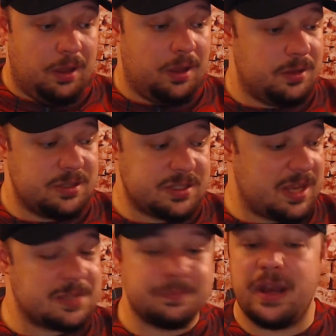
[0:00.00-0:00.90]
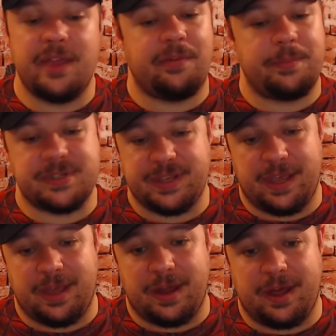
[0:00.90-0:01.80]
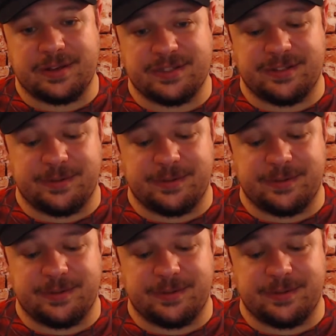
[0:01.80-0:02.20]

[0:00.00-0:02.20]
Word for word: Just as many of them as you can, honestly.